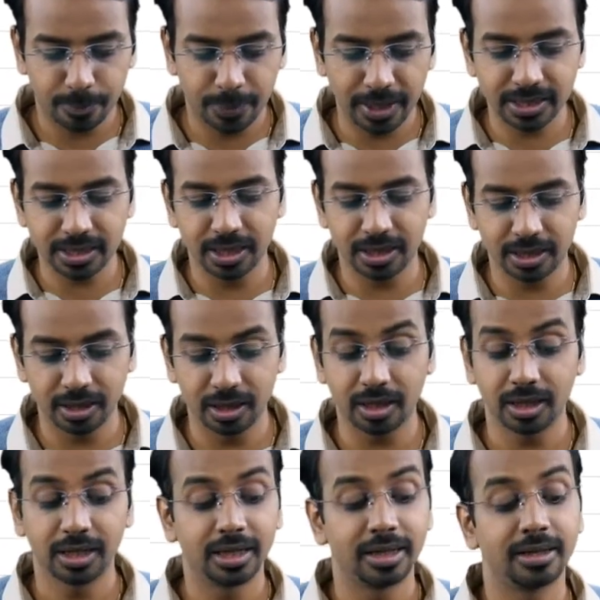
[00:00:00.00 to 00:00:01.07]
paste it
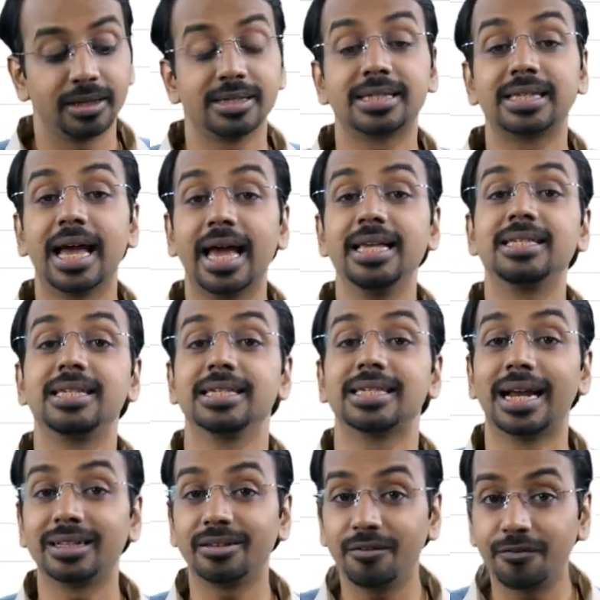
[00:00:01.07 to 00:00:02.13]
here, science
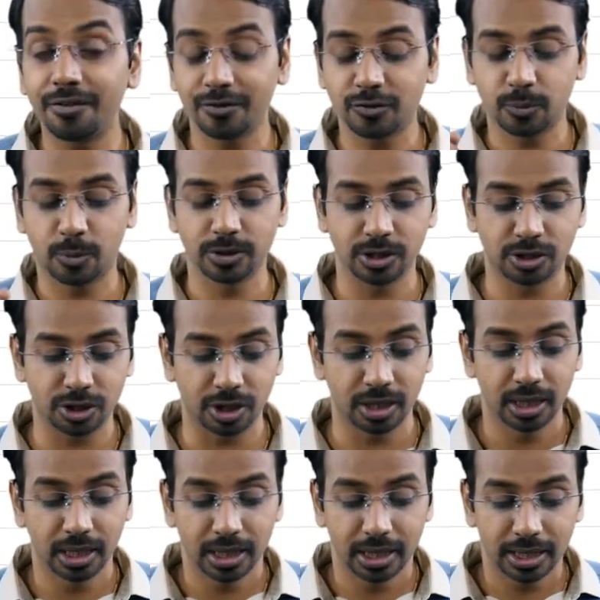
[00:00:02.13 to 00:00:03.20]
is at the fifth
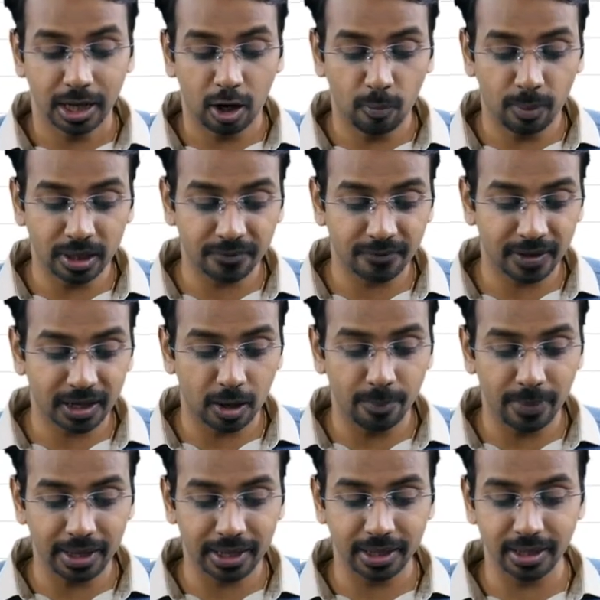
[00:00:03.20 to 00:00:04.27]
position. Now, but if I
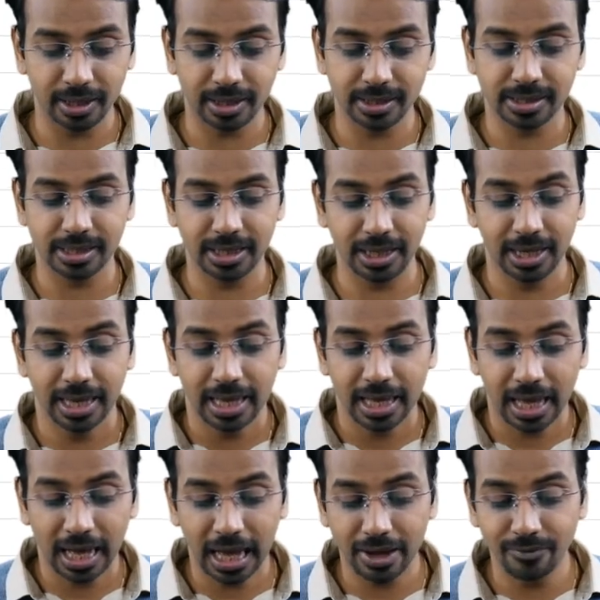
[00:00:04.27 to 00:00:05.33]
come back in here and see,
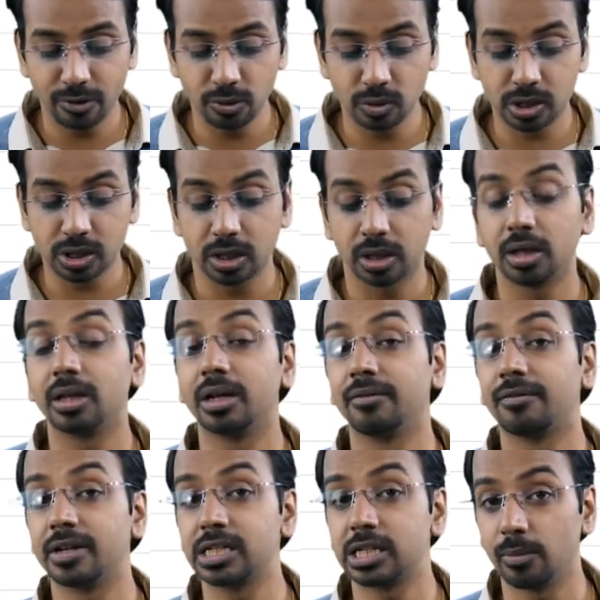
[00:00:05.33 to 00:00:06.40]
I have used
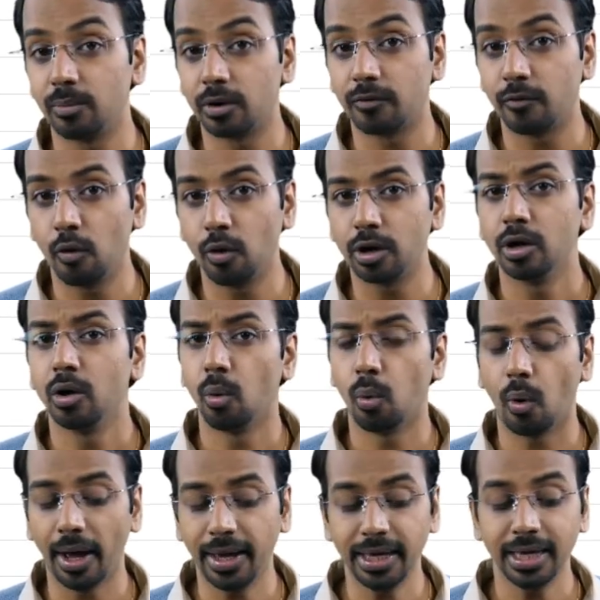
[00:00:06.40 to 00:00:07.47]
reference number 4.
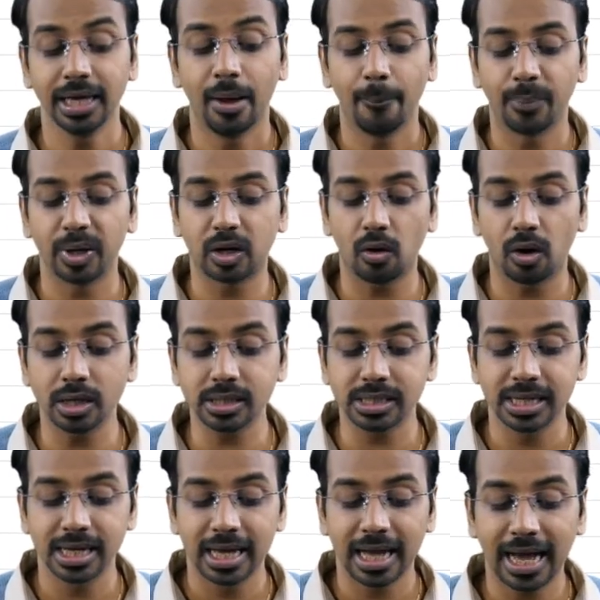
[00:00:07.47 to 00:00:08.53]
Why?
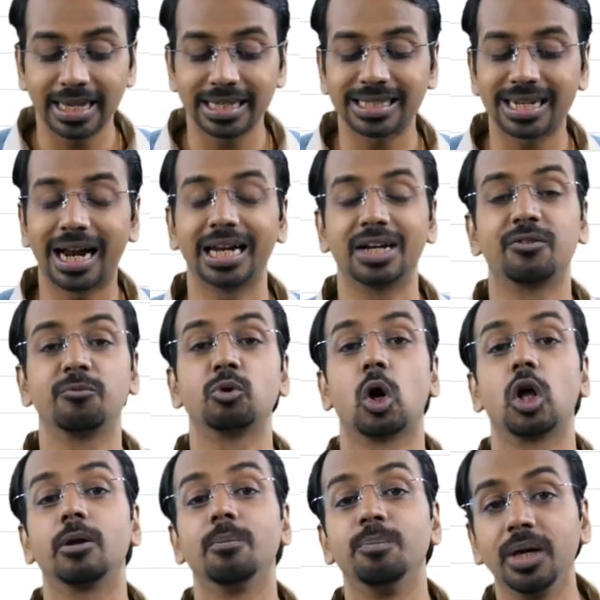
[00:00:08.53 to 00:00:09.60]
Because I started from
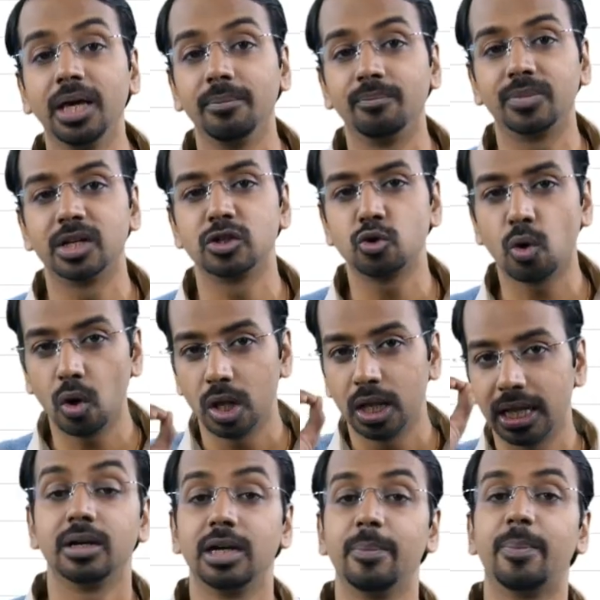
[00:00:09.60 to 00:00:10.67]
column B. So
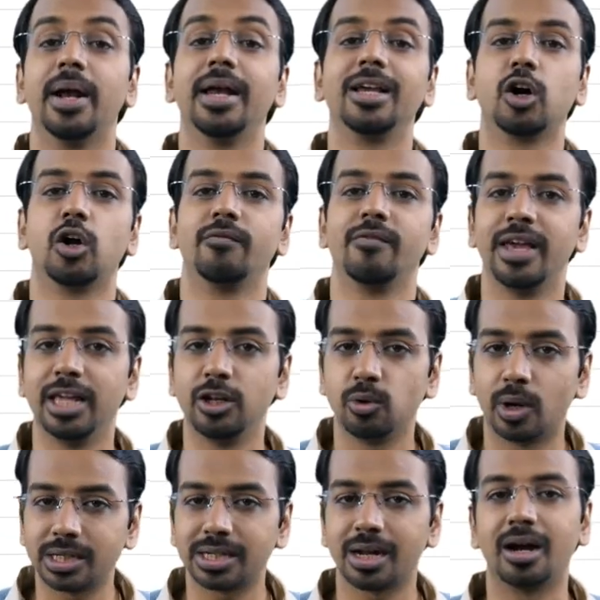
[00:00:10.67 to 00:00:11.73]
depending on where
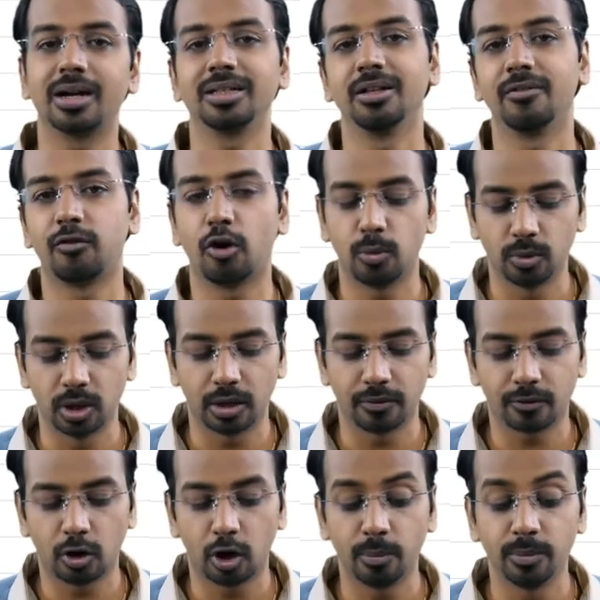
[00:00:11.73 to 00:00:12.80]
you are starting the formula
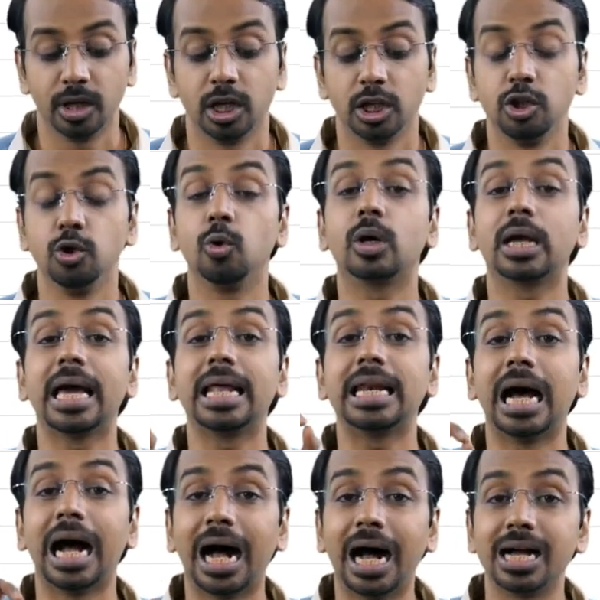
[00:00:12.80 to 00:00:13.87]
from, you
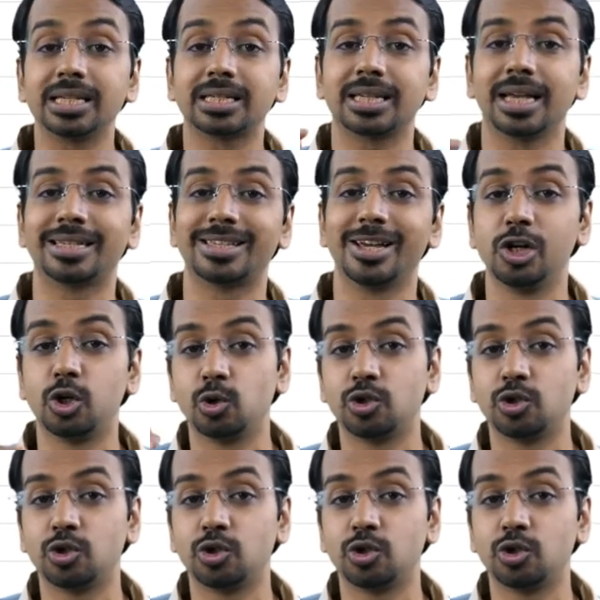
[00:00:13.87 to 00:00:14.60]
can ask Excel